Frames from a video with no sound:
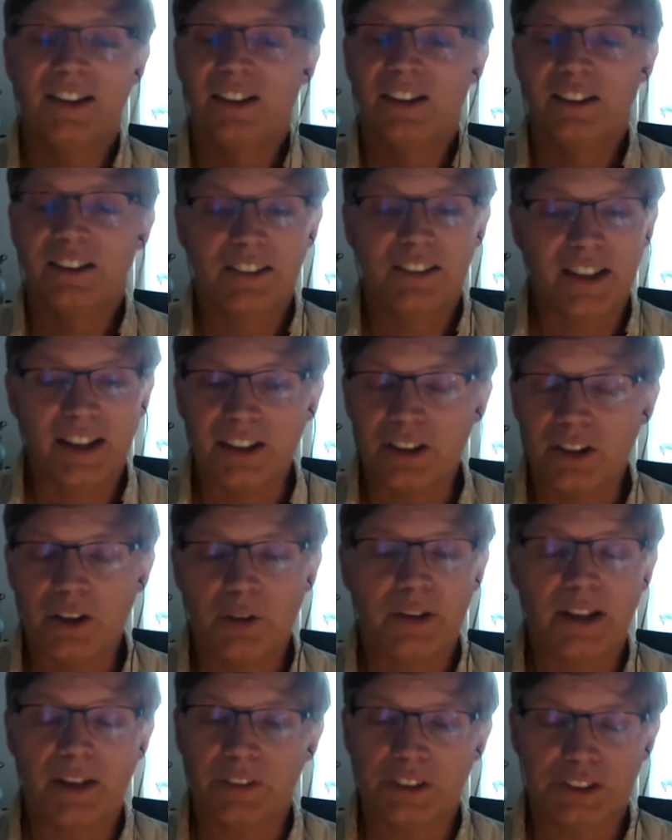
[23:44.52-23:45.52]
that you
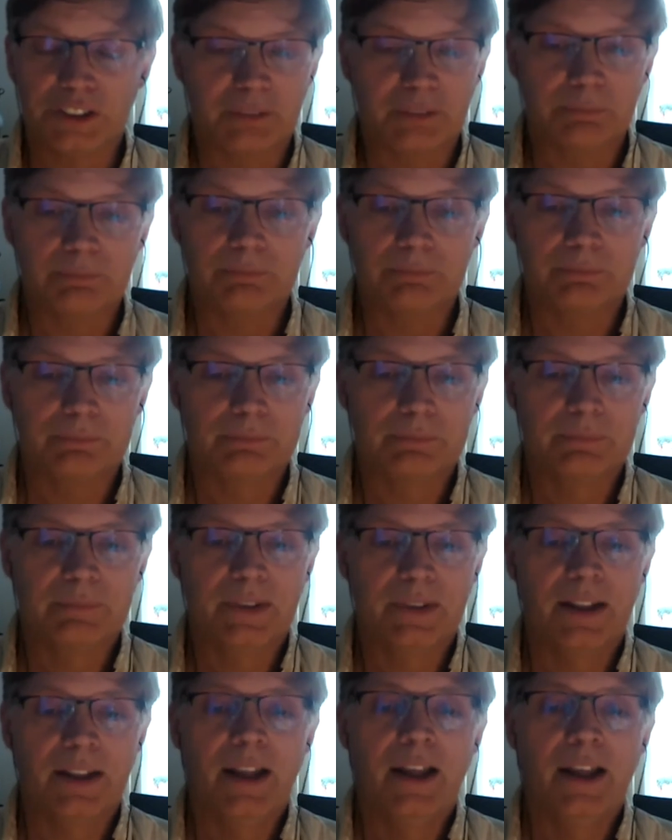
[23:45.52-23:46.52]
don't give a shit.
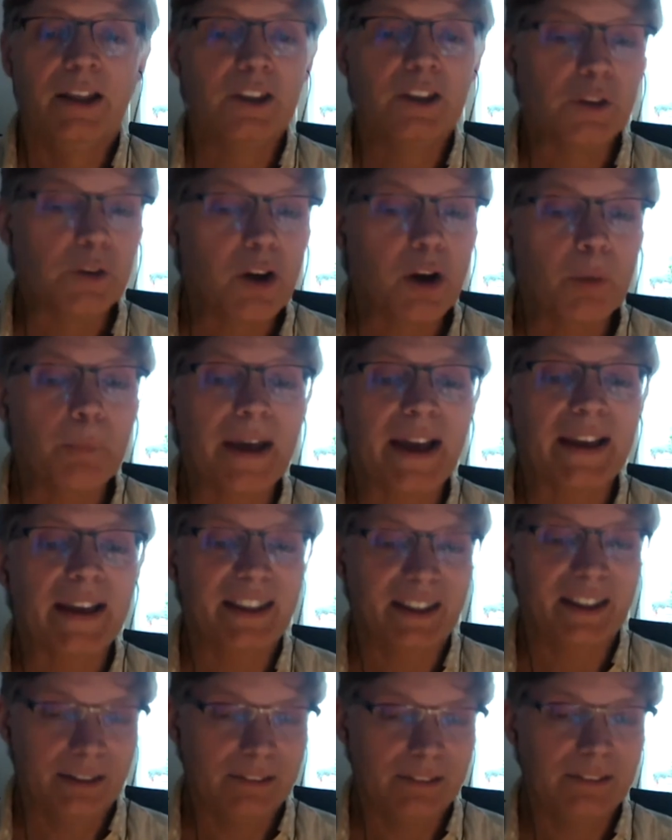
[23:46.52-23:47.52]
You go back
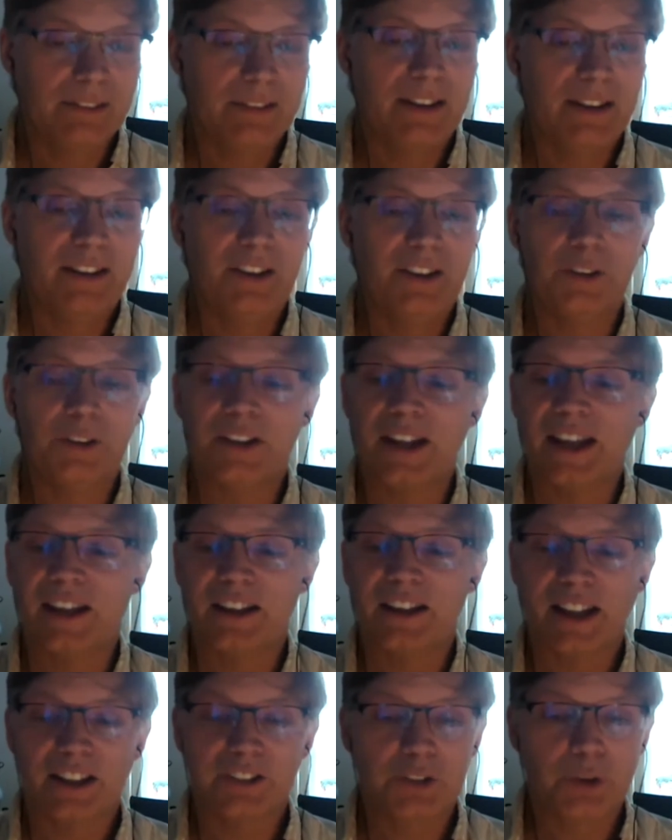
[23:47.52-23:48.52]
in, you take
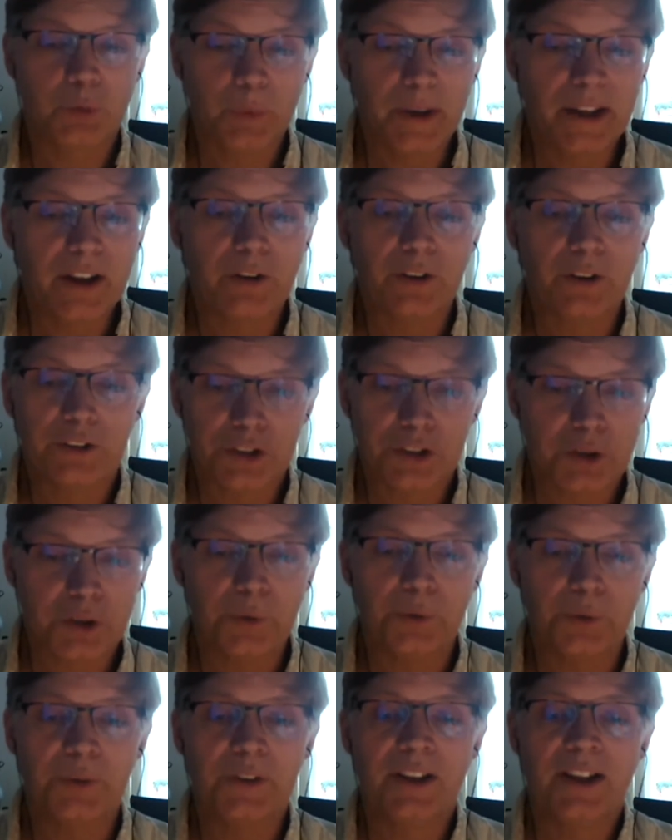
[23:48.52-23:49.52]
an extra week or
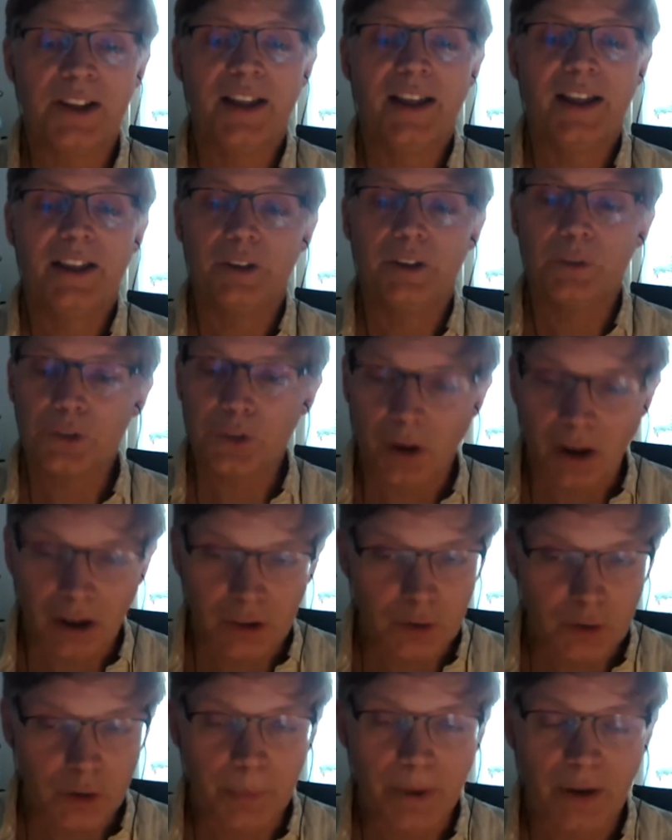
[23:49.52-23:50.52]
two, you talk
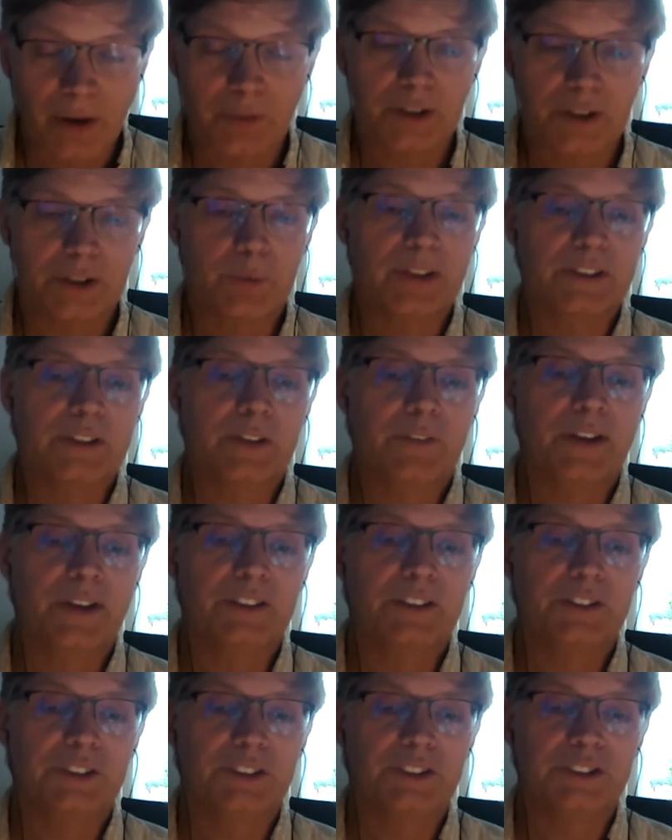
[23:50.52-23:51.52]
to her about these
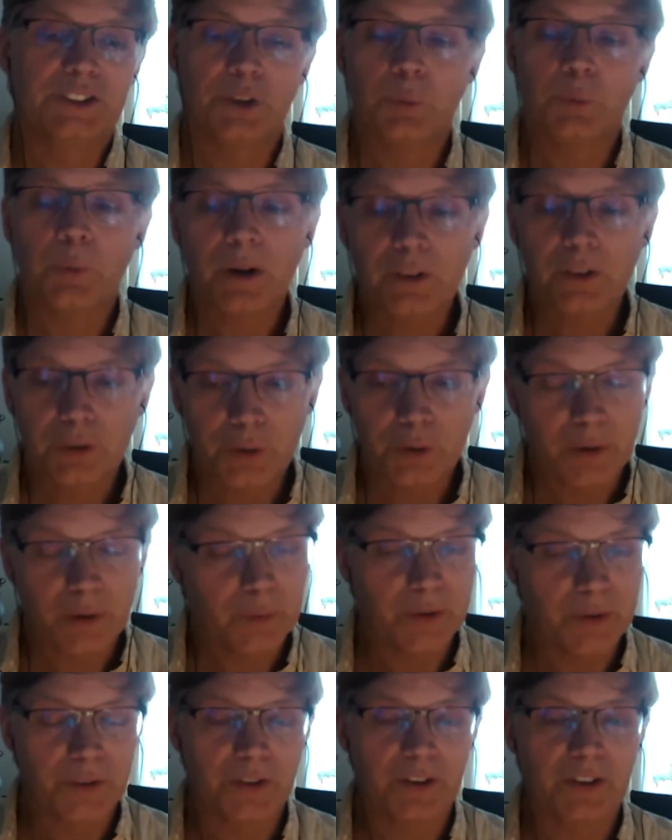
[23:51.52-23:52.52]
reservations, you work through it
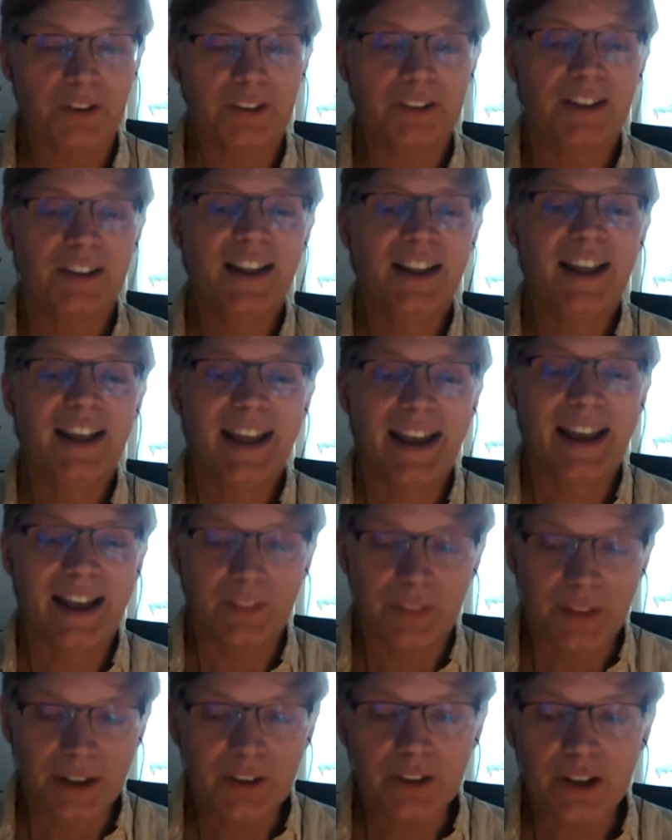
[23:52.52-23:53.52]
with her, and
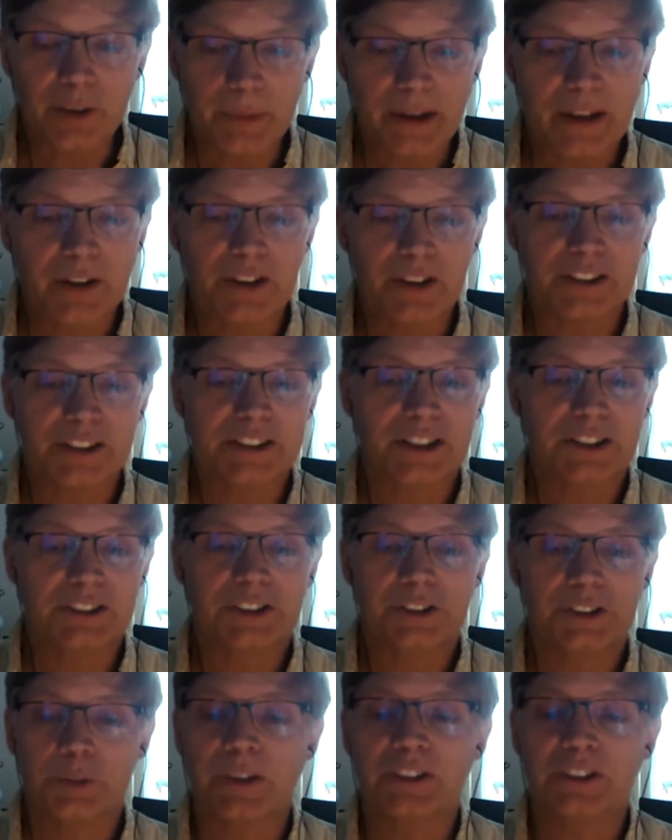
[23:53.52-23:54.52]
then you can make your
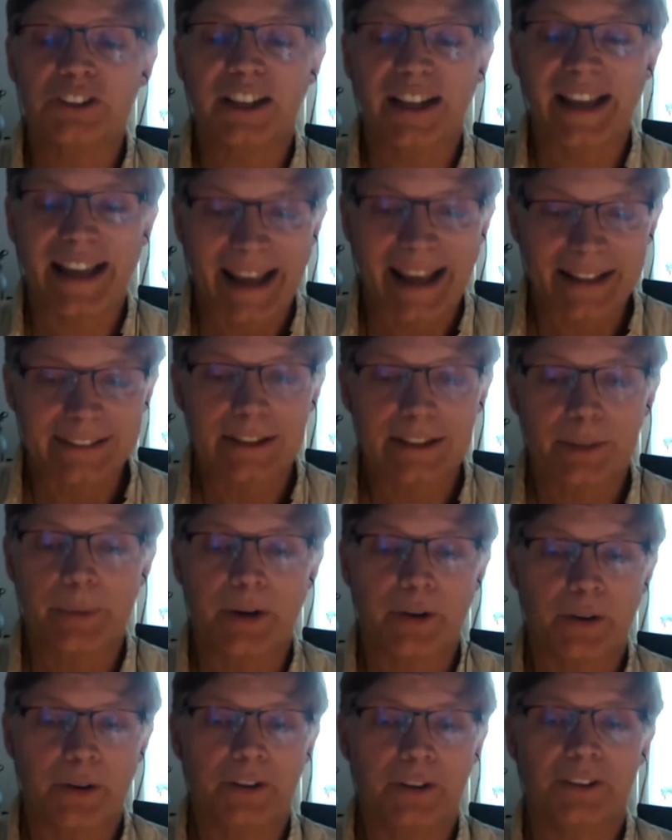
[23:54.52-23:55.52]
decisions, but she has to be
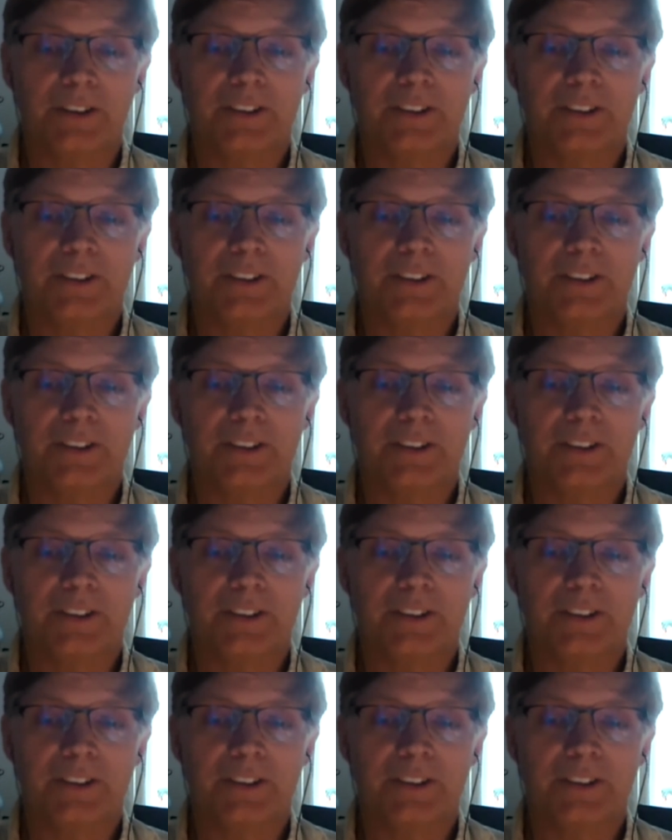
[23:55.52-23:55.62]
heard.